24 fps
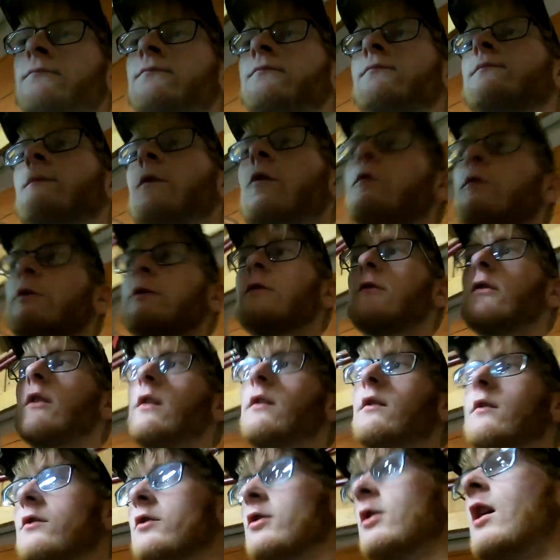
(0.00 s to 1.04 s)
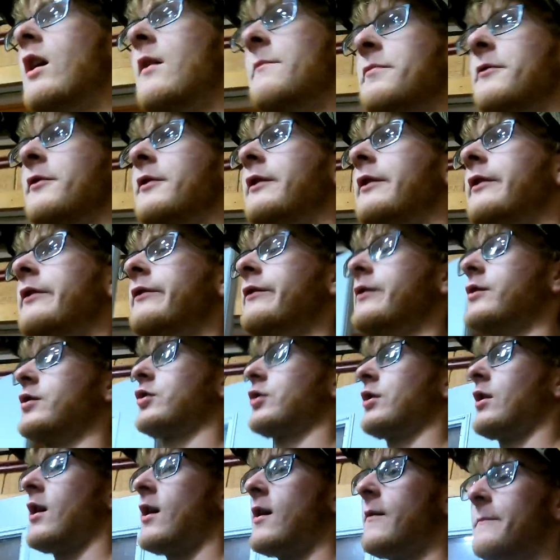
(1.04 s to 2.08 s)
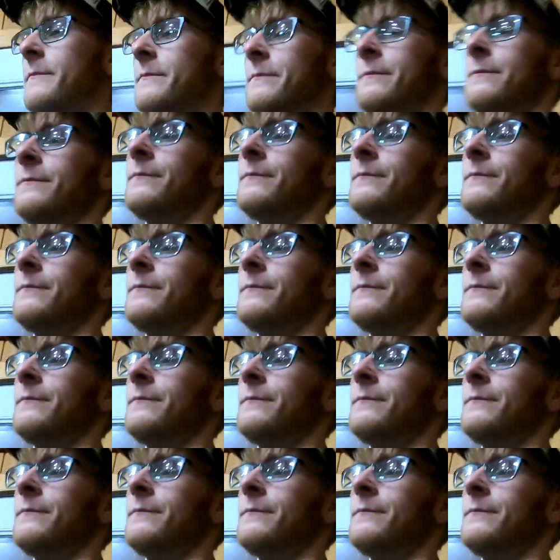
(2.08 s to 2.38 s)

But we still got the chopper here in the shop.